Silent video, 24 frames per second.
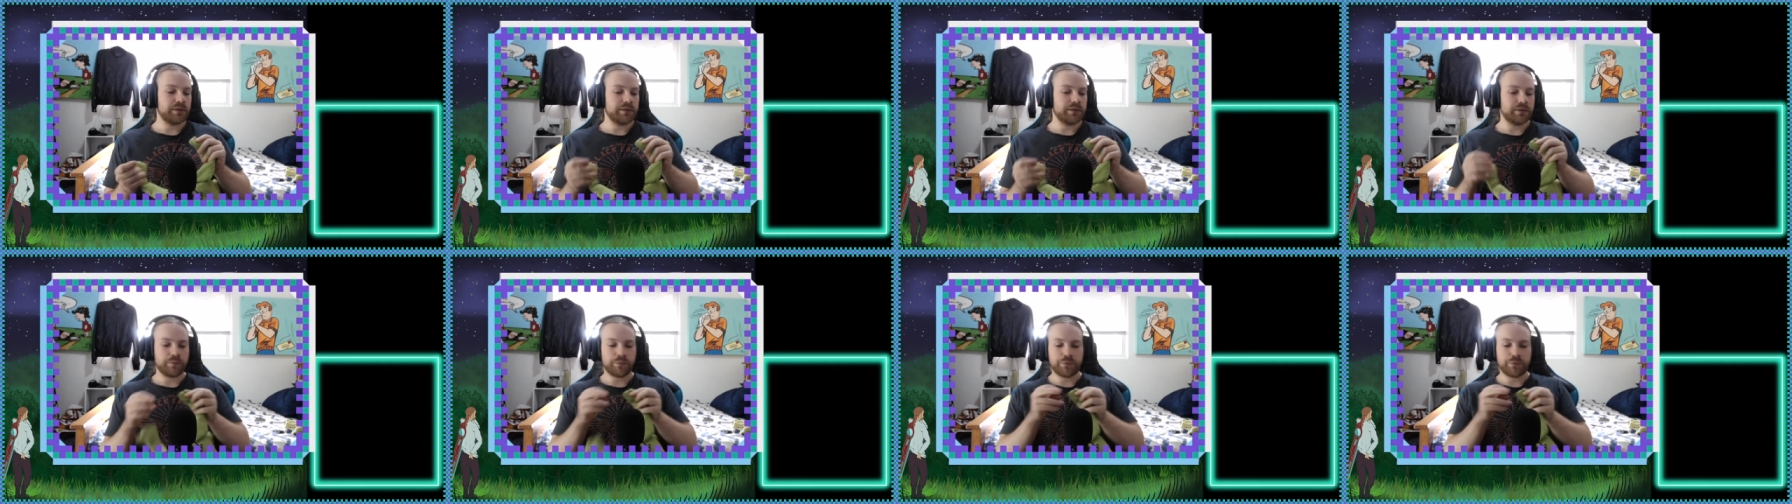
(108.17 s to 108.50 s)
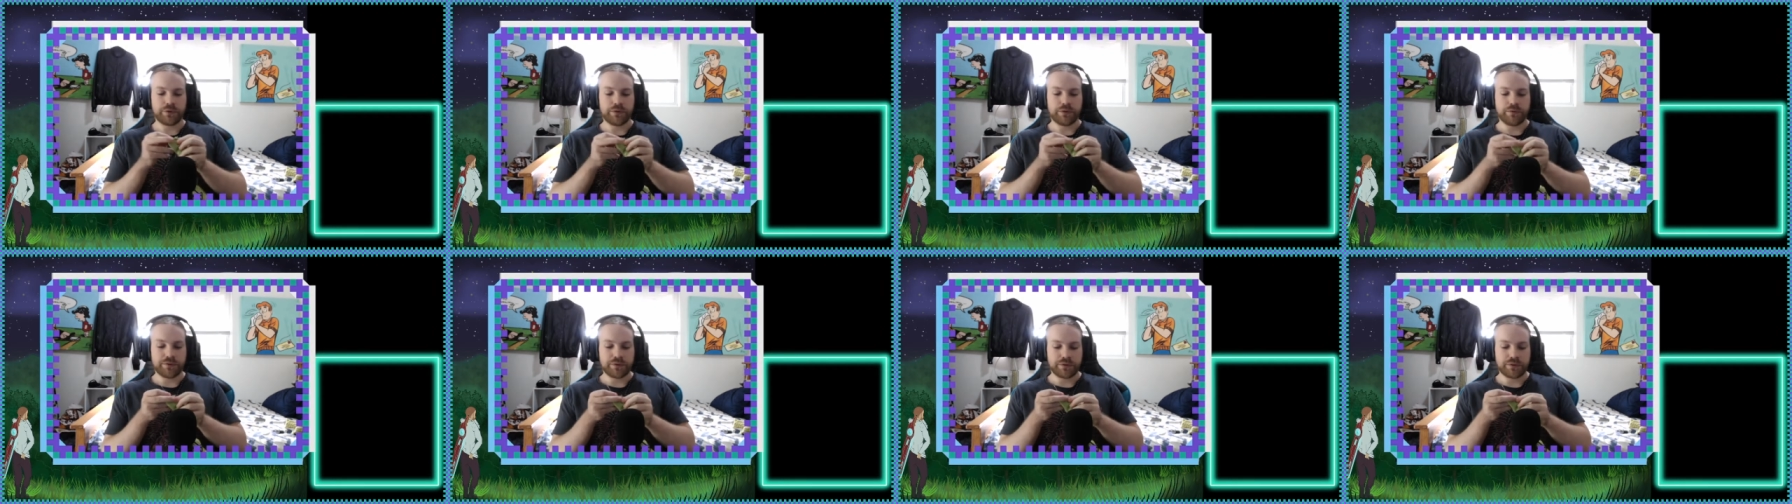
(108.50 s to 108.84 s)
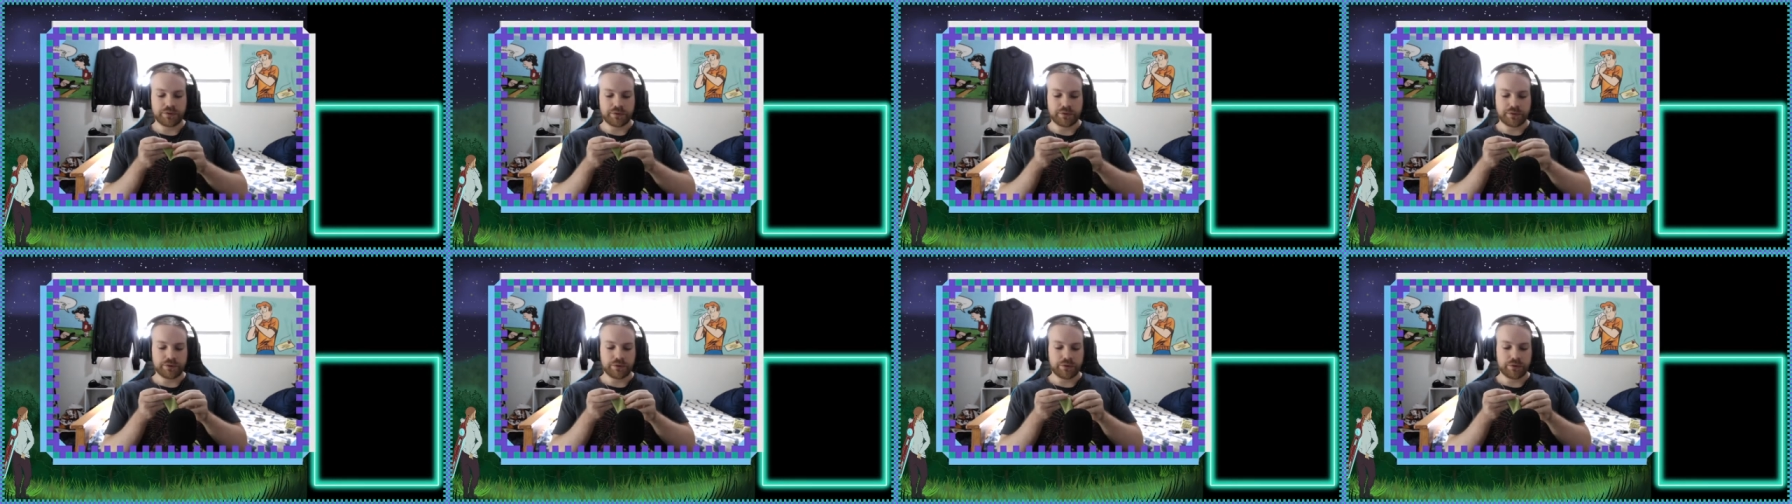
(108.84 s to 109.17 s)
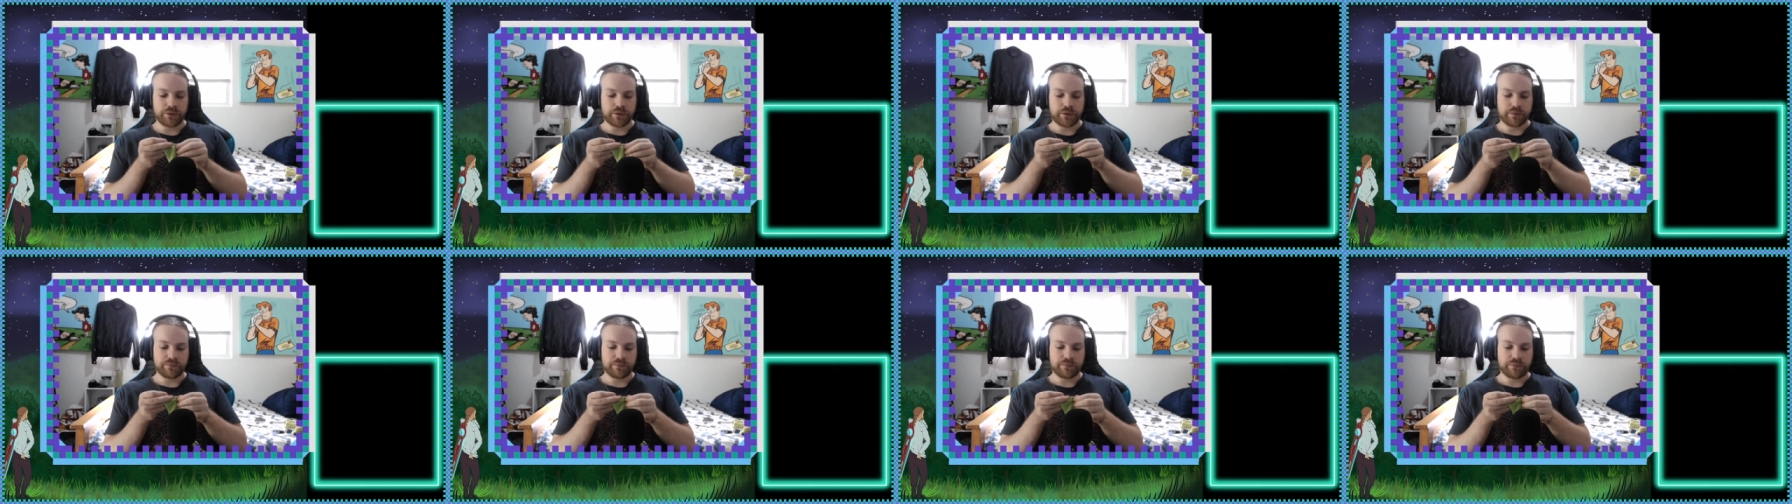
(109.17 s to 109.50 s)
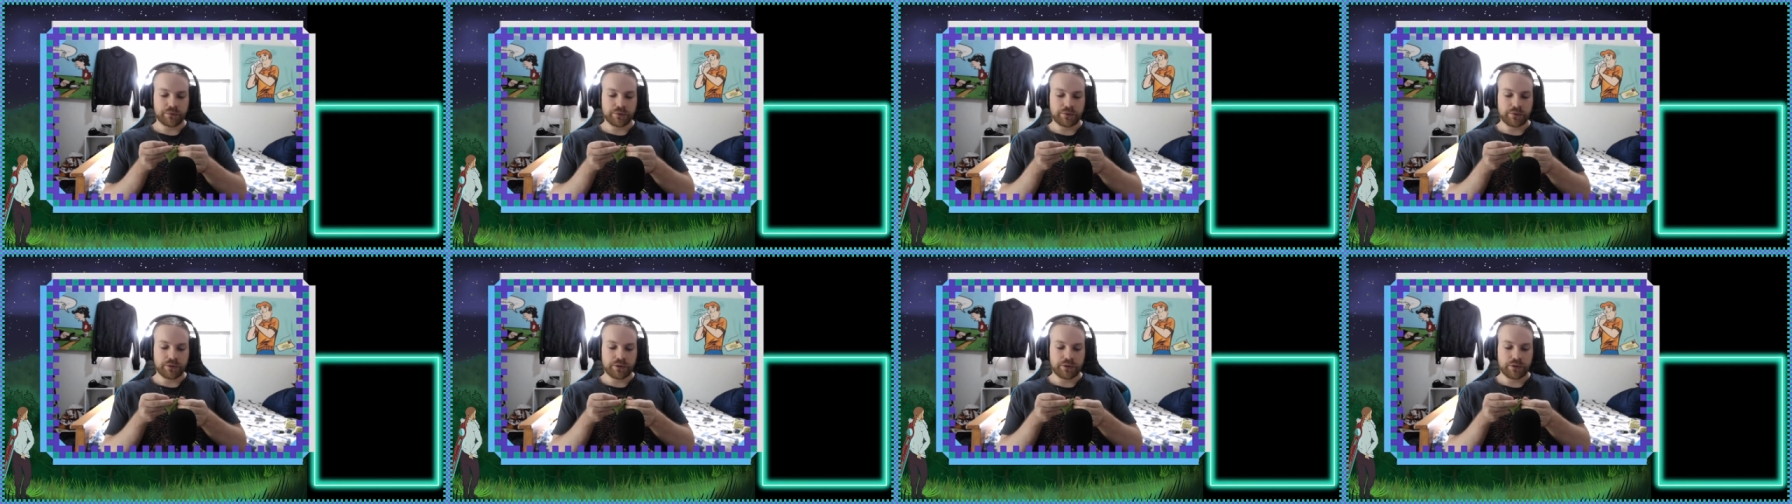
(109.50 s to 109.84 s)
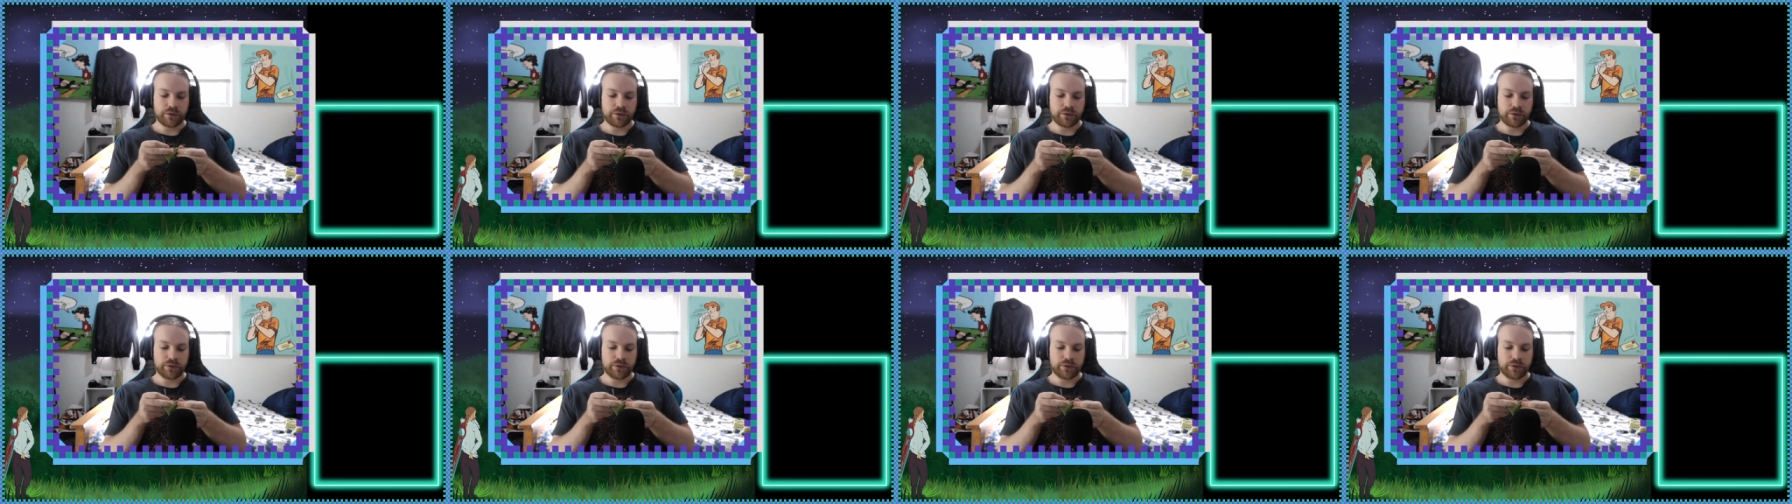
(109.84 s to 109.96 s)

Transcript: is a previously sewn up foot.